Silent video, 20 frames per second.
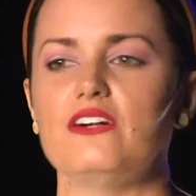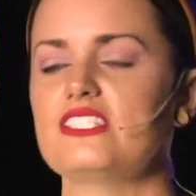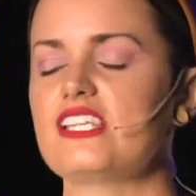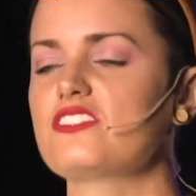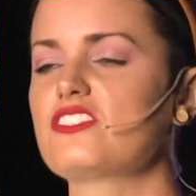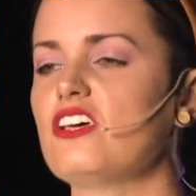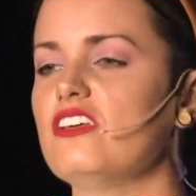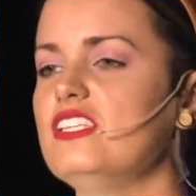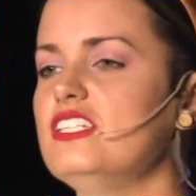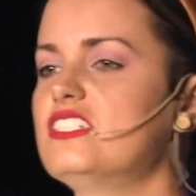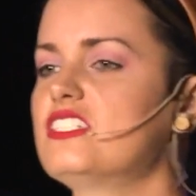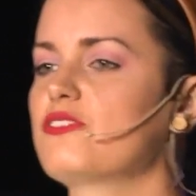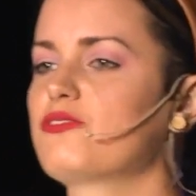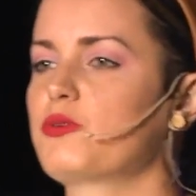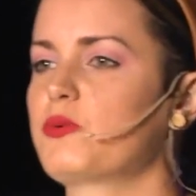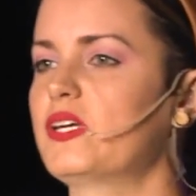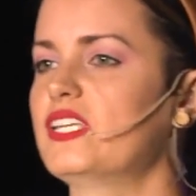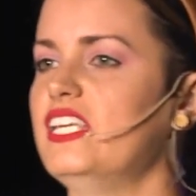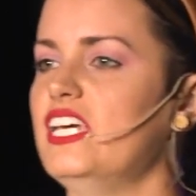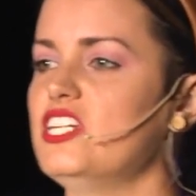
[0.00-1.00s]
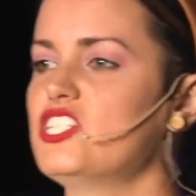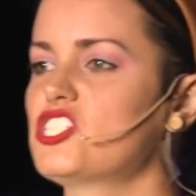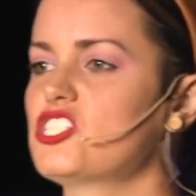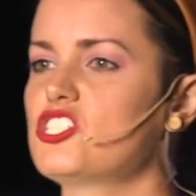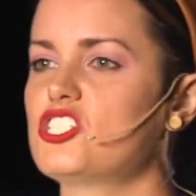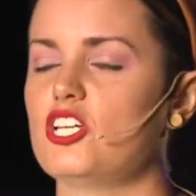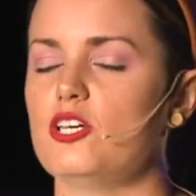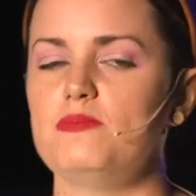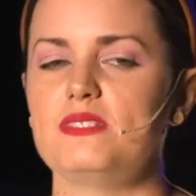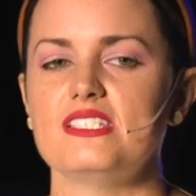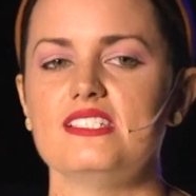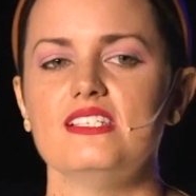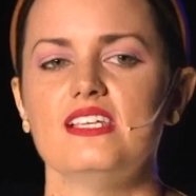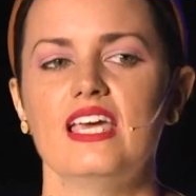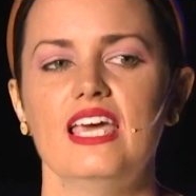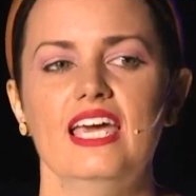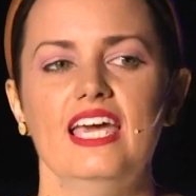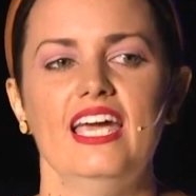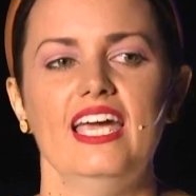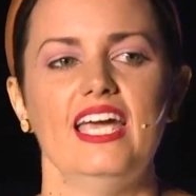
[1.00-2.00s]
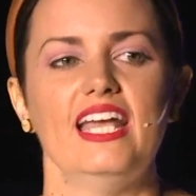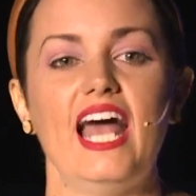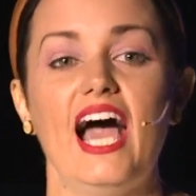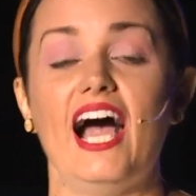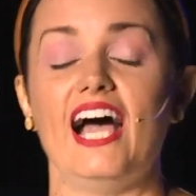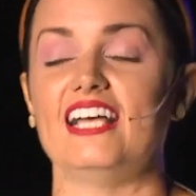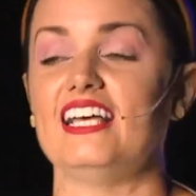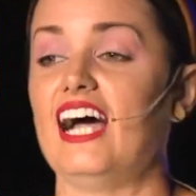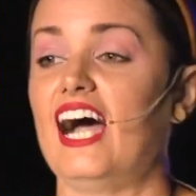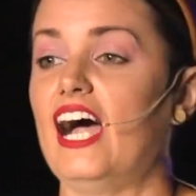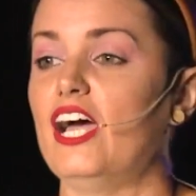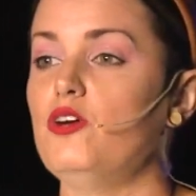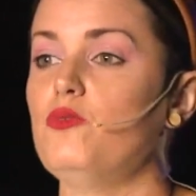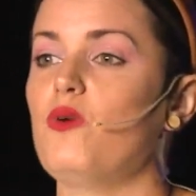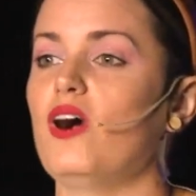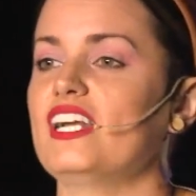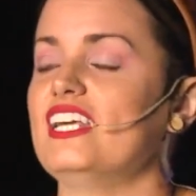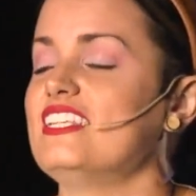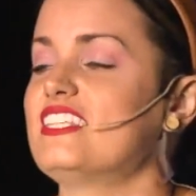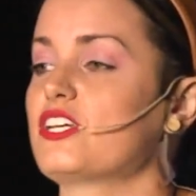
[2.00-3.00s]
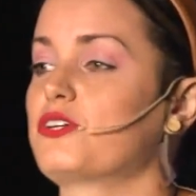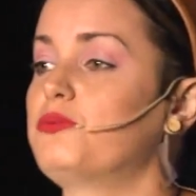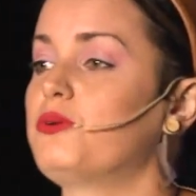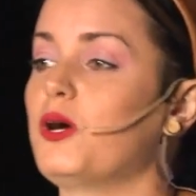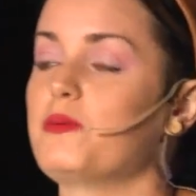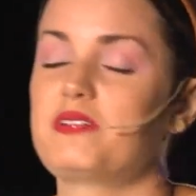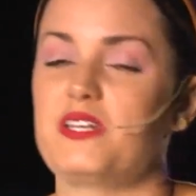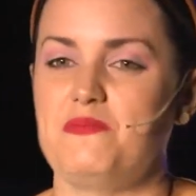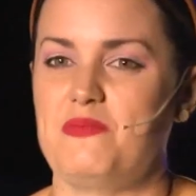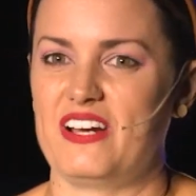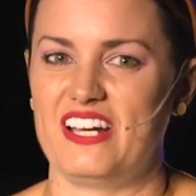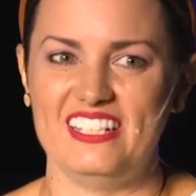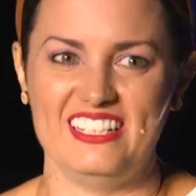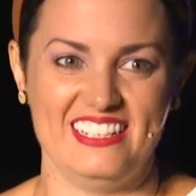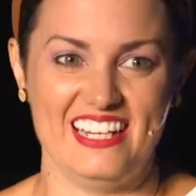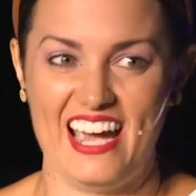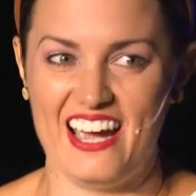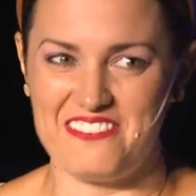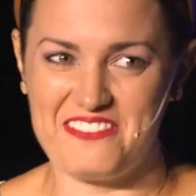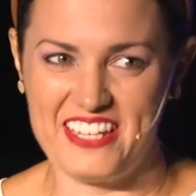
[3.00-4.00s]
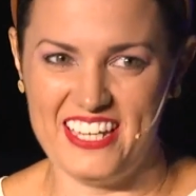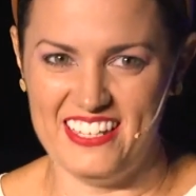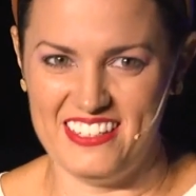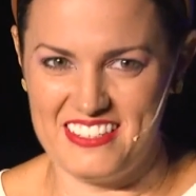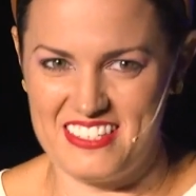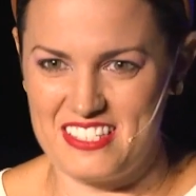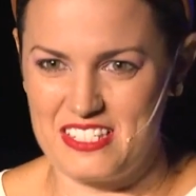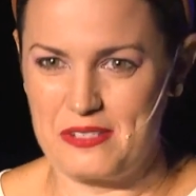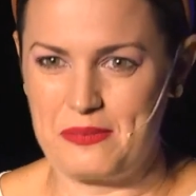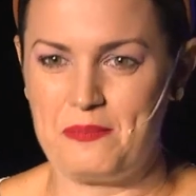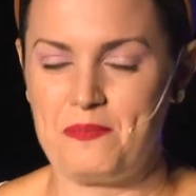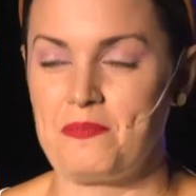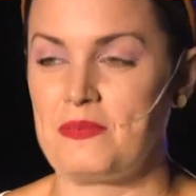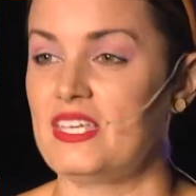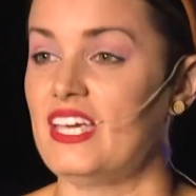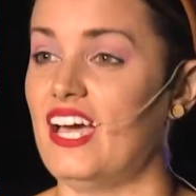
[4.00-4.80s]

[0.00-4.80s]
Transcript: House. I saw these different relationships, and, and I wanted to grow up, get married, and have kids.